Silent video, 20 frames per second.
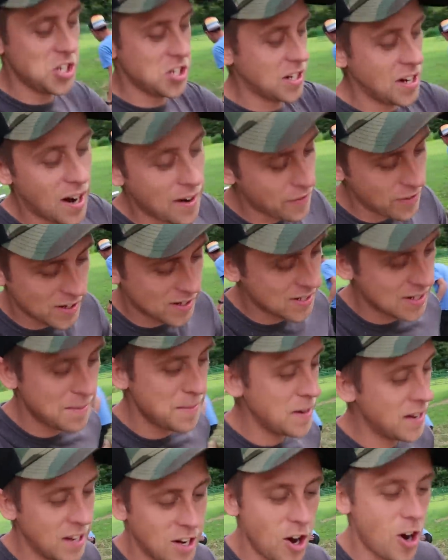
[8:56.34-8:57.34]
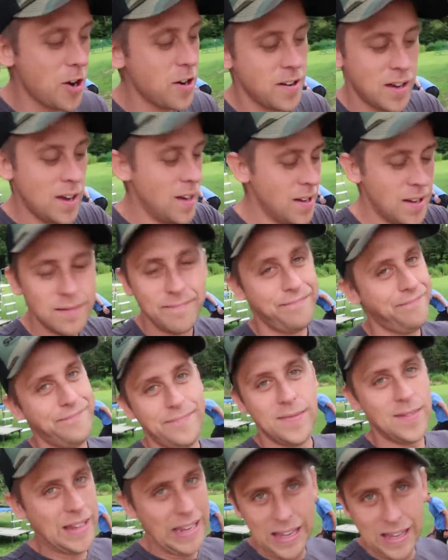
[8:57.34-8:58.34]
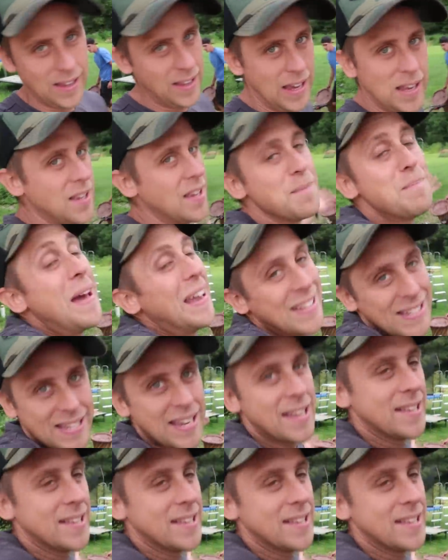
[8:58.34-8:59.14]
just covering something in the yard it makes